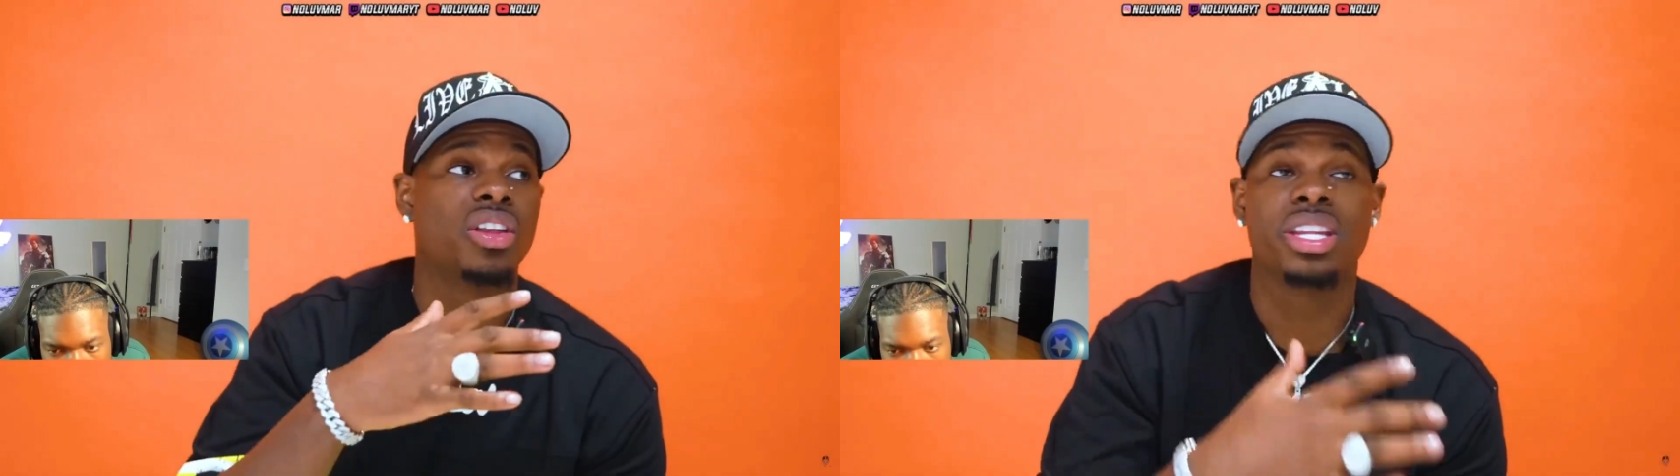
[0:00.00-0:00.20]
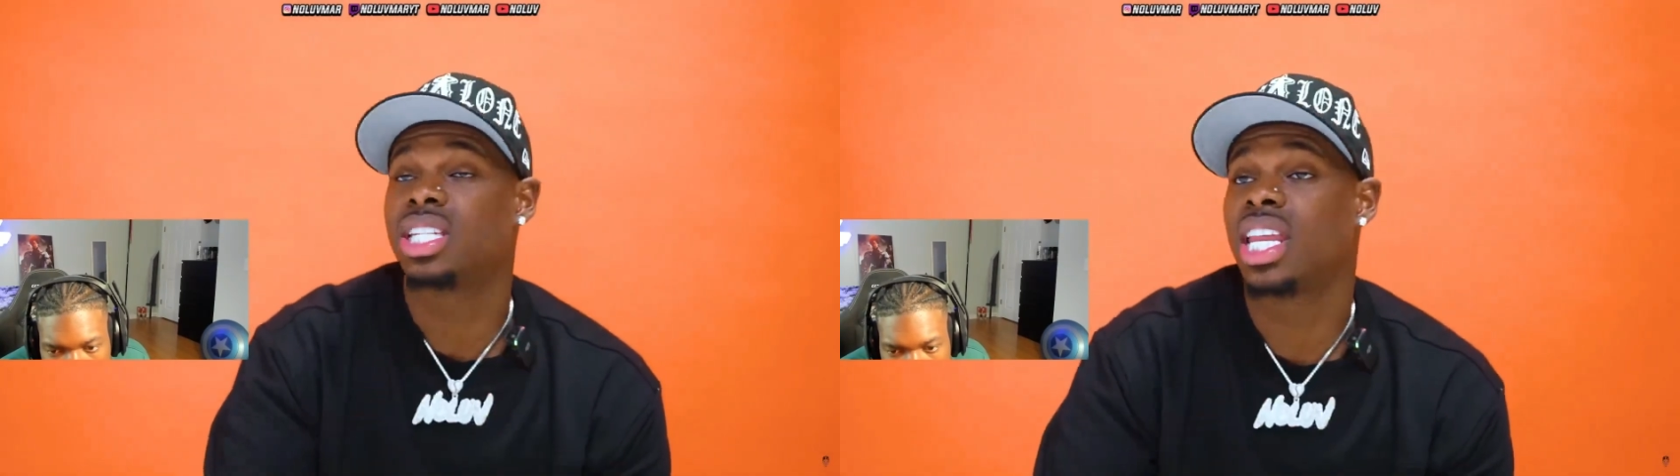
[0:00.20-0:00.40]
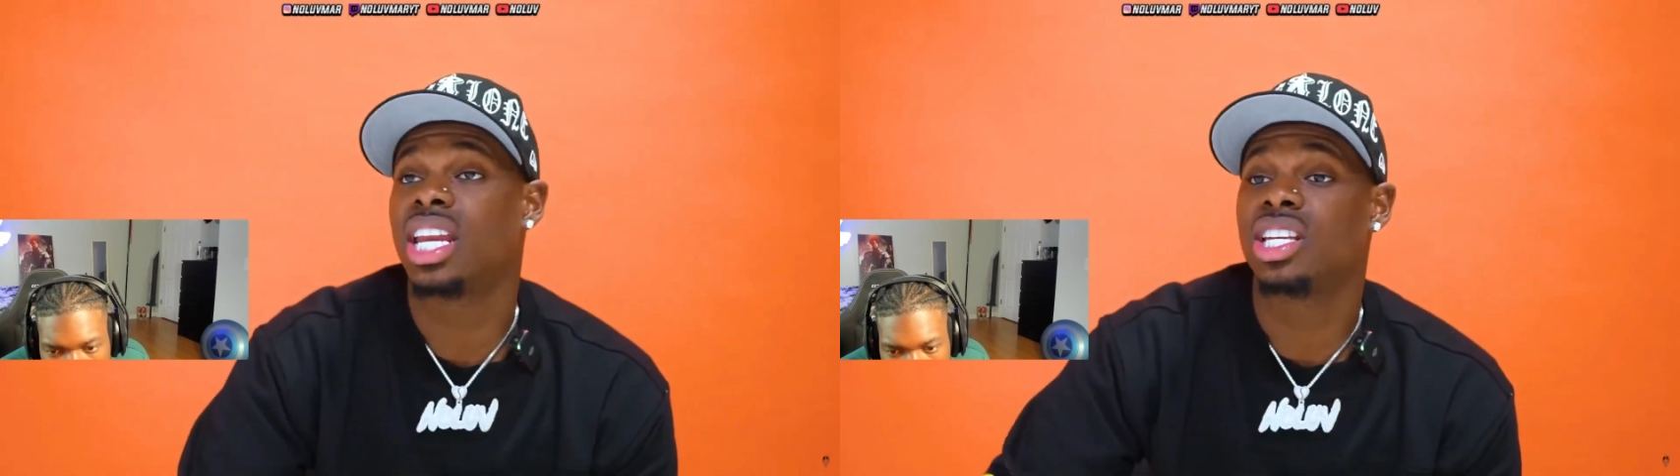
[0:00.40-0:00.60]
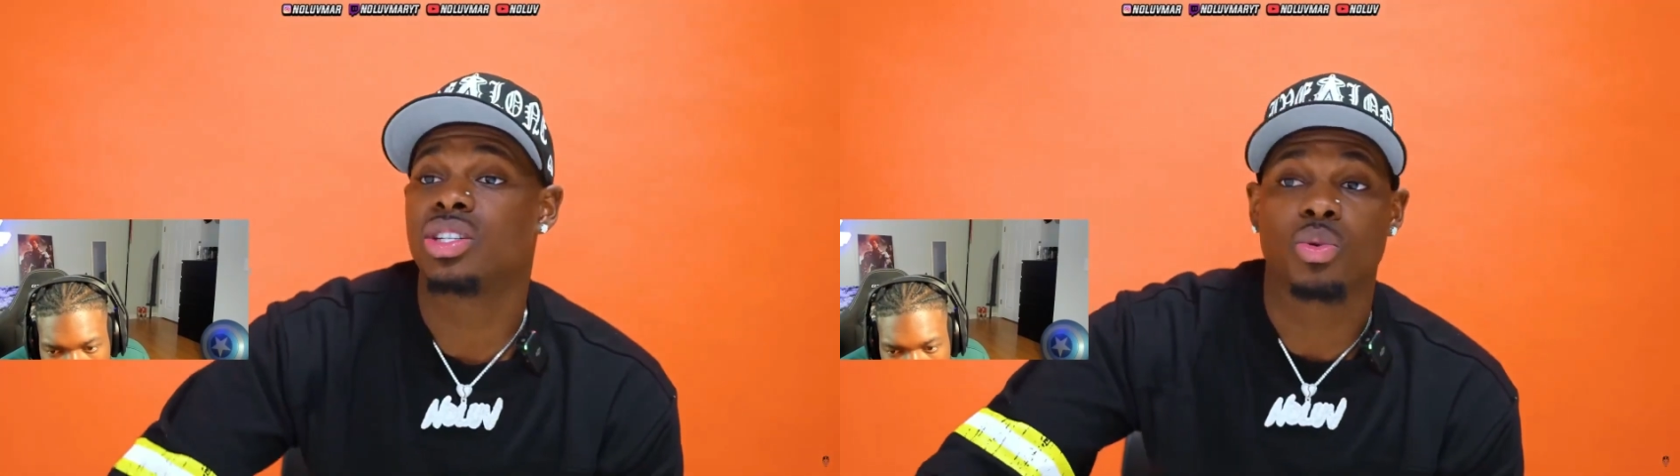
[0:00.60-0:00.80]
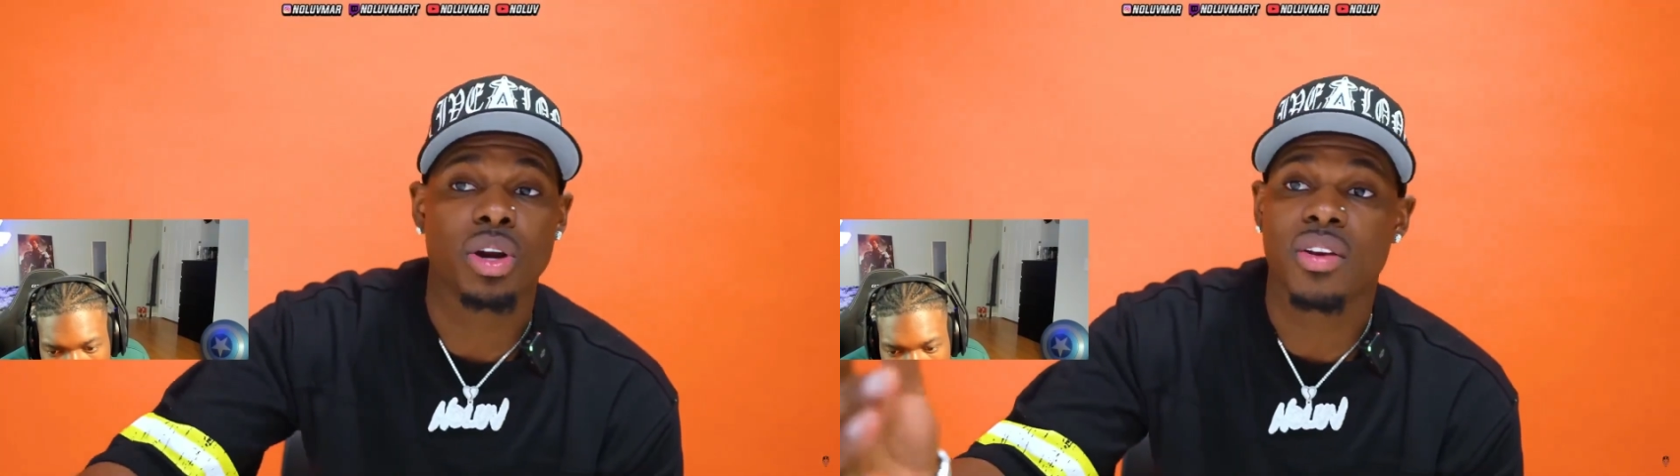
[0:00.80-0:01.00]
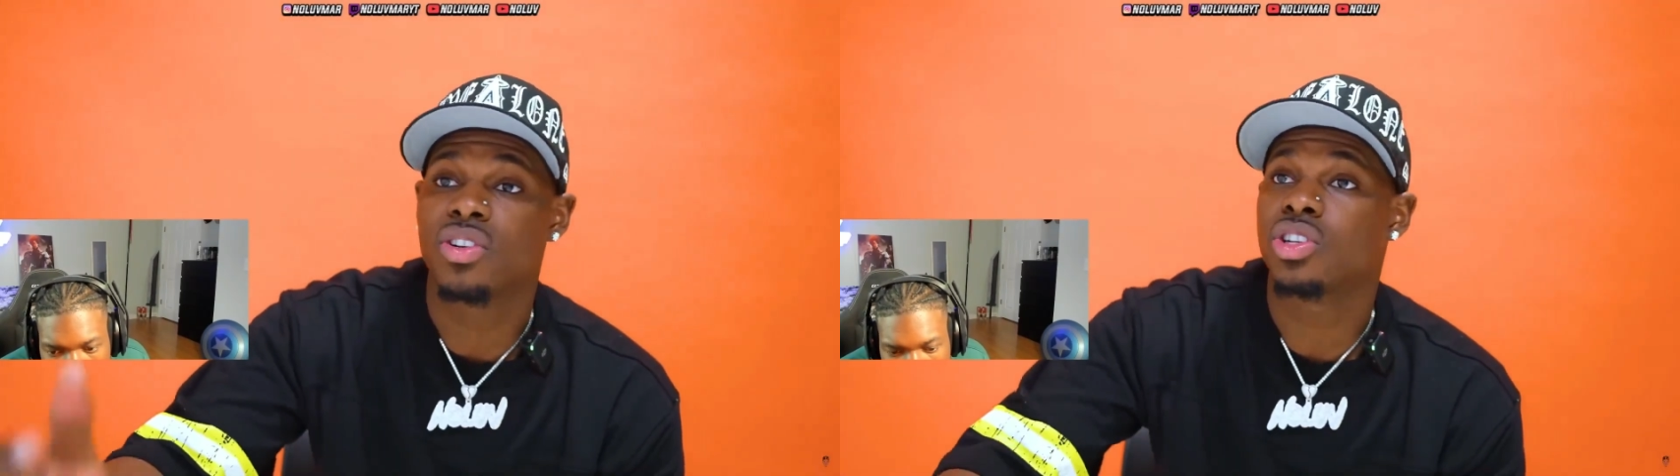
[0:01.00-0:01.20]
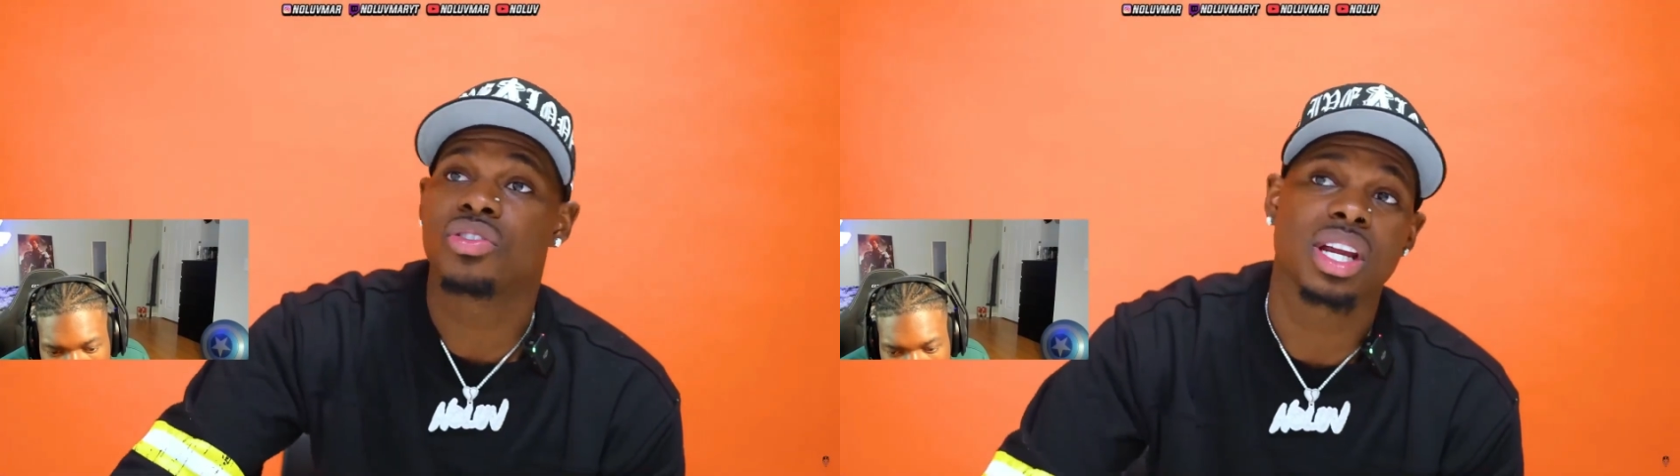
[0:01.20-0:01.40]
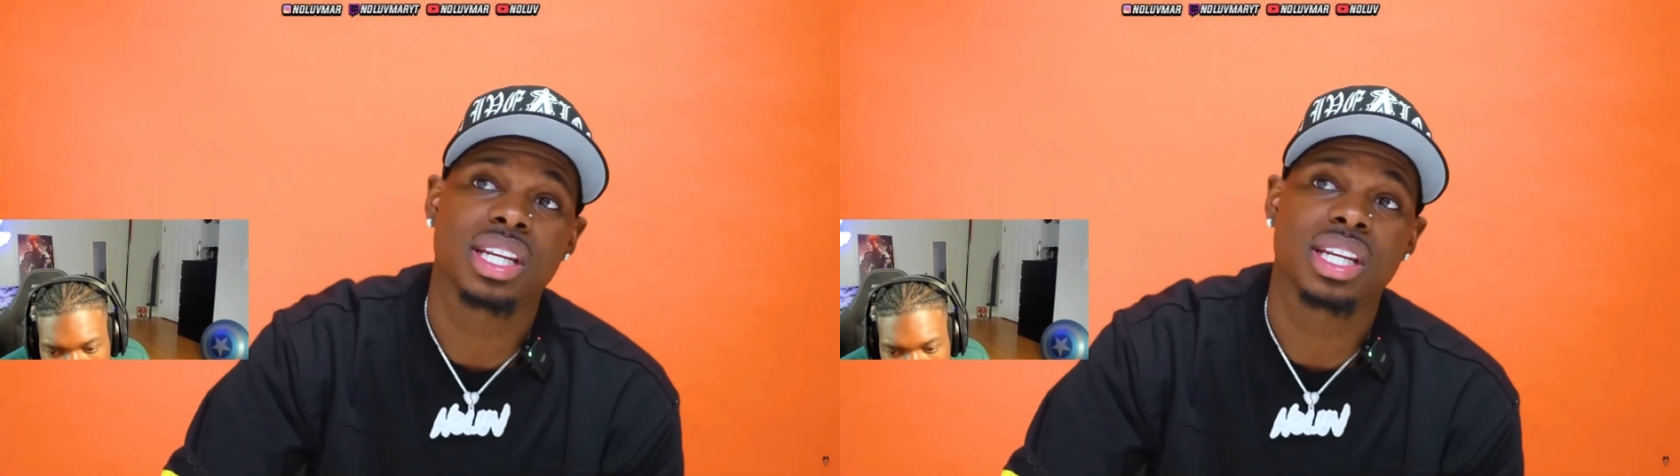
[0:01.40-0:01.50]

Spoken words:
these ladies whatever's on